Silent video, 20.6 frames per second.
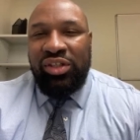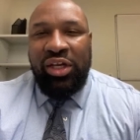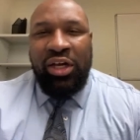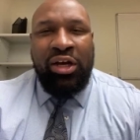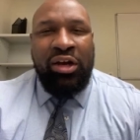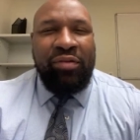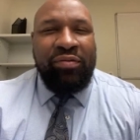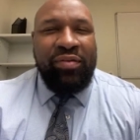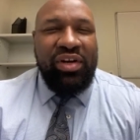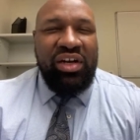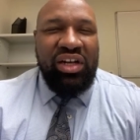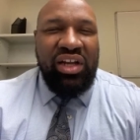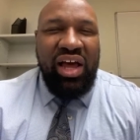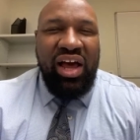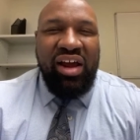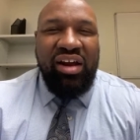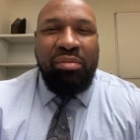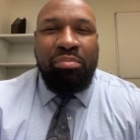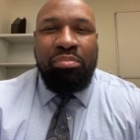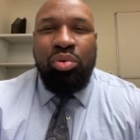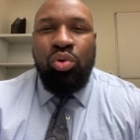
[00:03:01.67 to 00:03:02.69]
They covered a
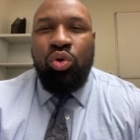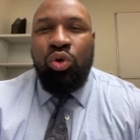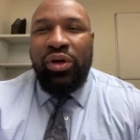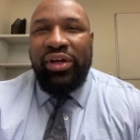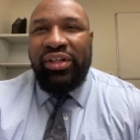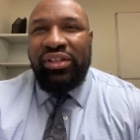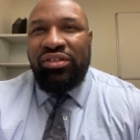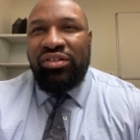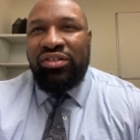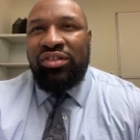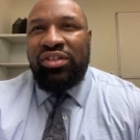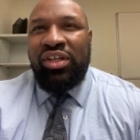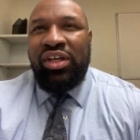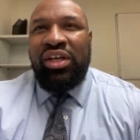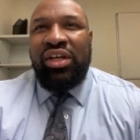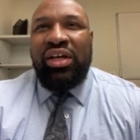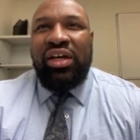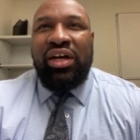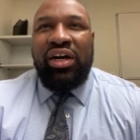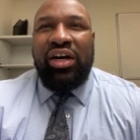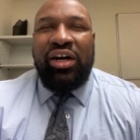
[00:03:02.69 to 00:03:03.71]
lot of points.
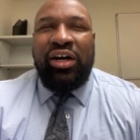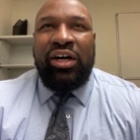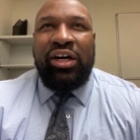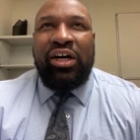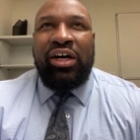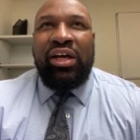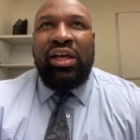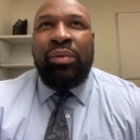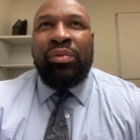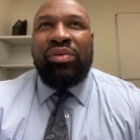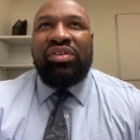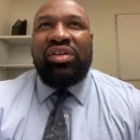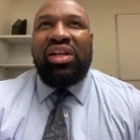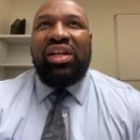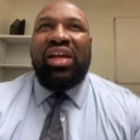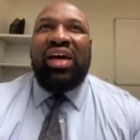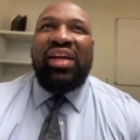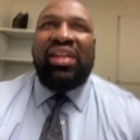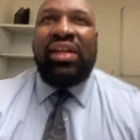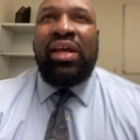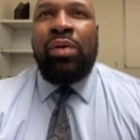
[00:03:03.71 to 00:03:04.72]
It was a
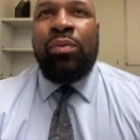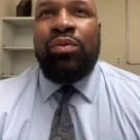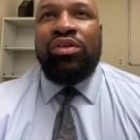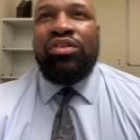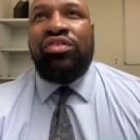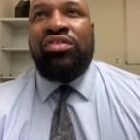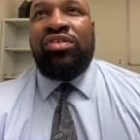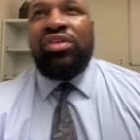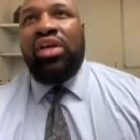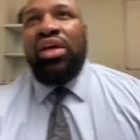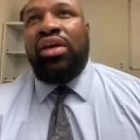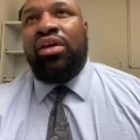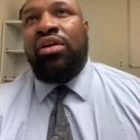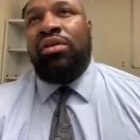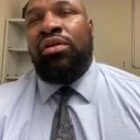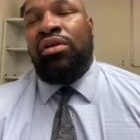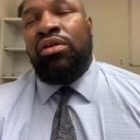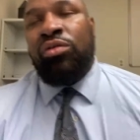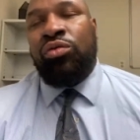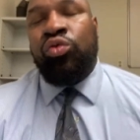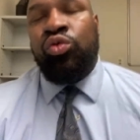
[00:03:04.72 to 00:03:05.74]
lot that was
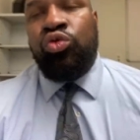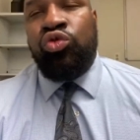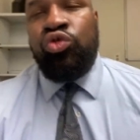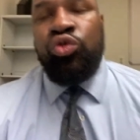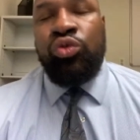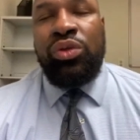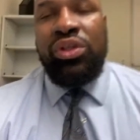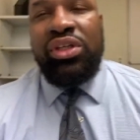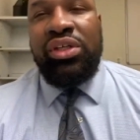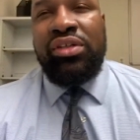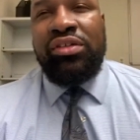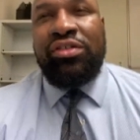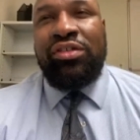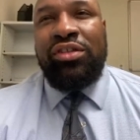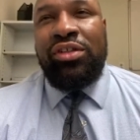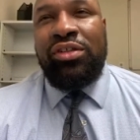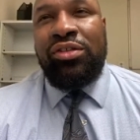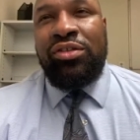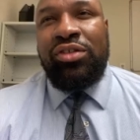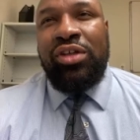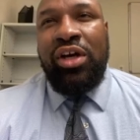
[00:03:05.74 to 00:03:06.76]
said through
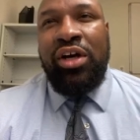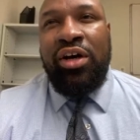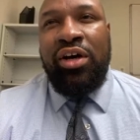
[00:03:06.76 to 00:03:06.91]
Julius's